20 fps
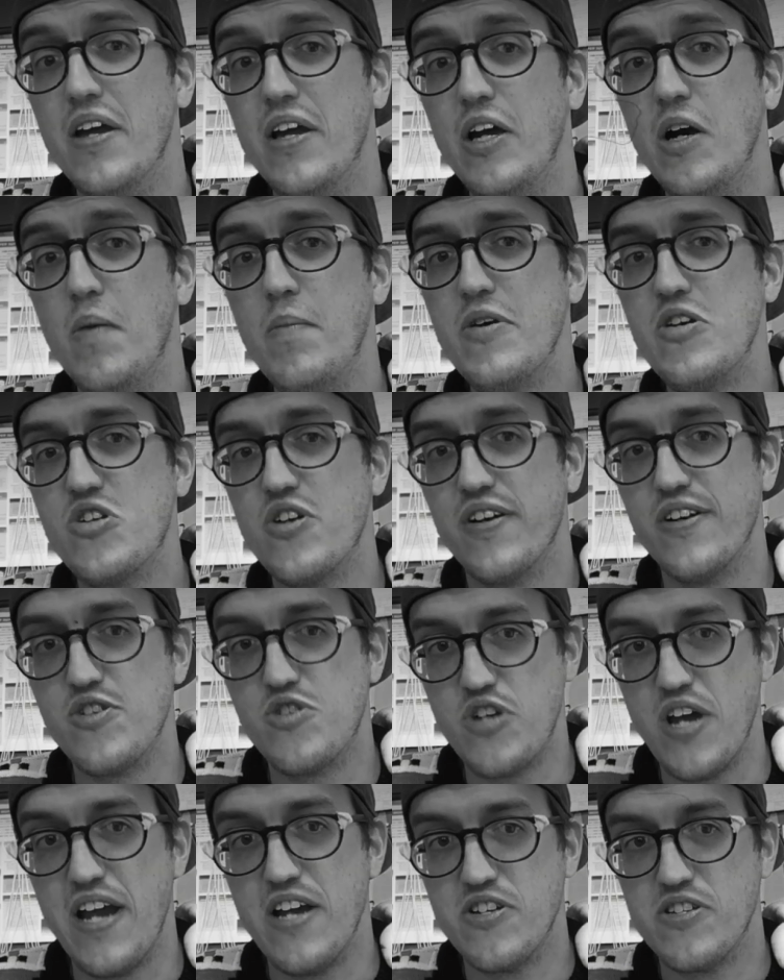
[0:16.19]
he'll be sure to
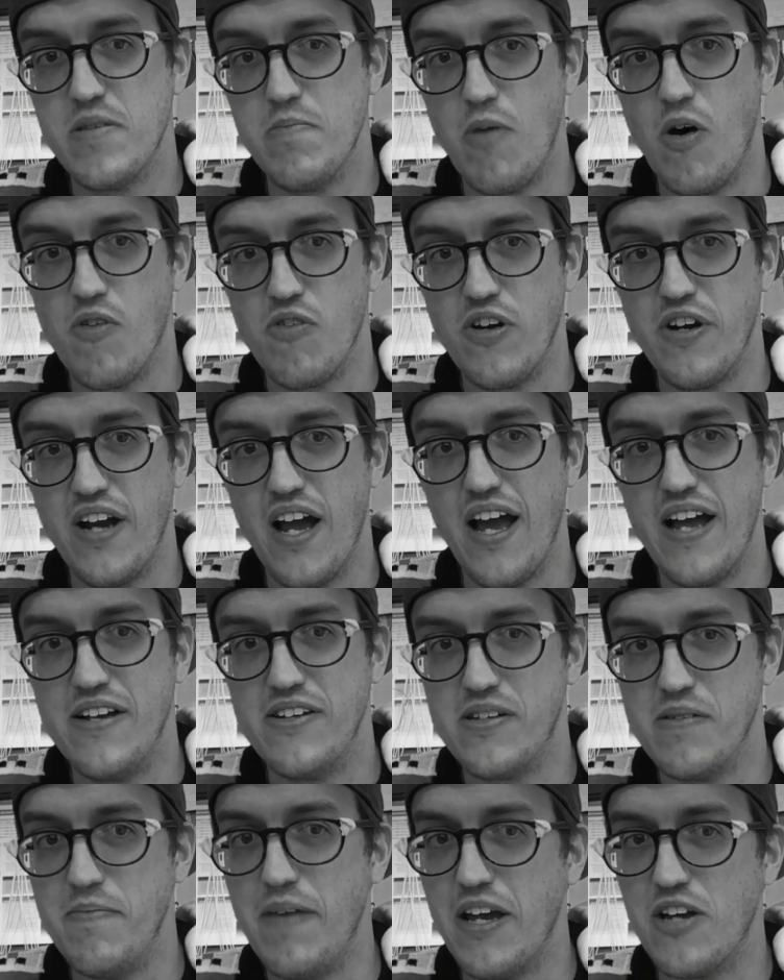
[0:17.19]
change them overnight
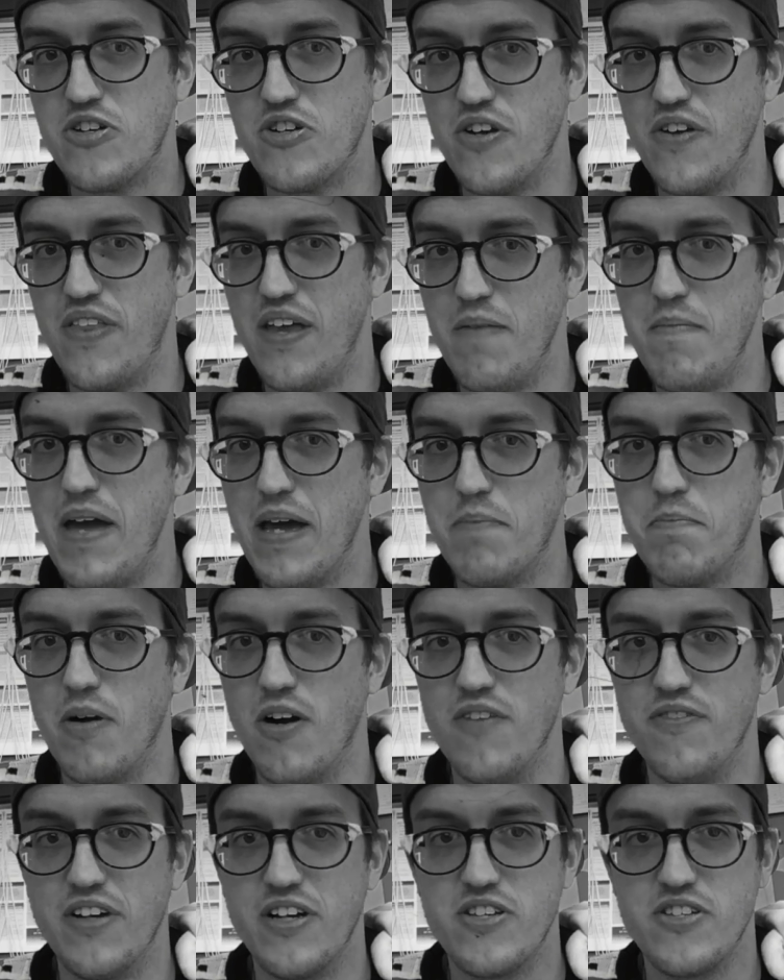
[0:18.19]
to make sure they make
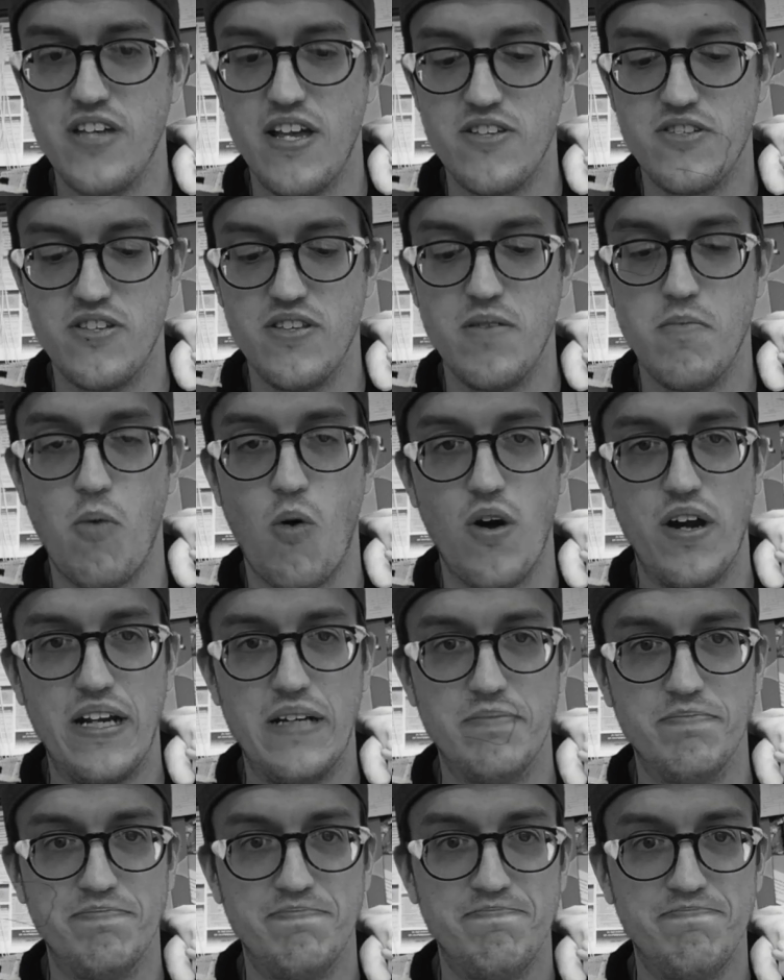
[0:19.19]
perfect sense in the morning.